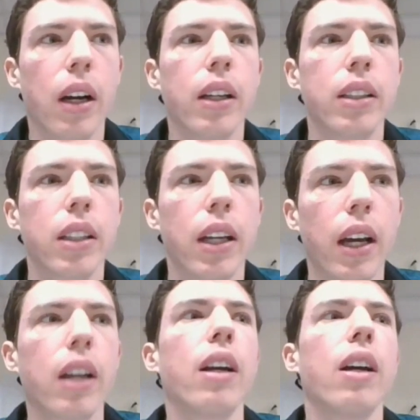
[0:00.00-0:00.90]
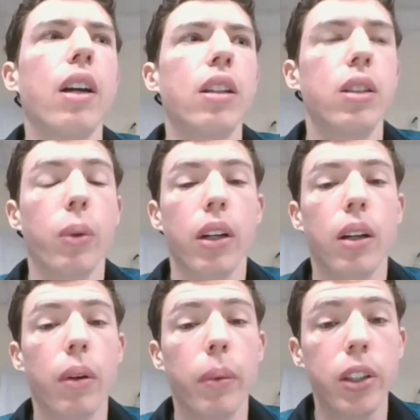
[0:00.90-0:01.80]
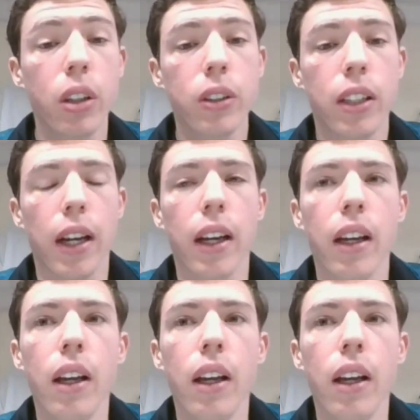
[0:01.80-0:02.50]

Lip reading: He's like, hey, do you want to come on my show today?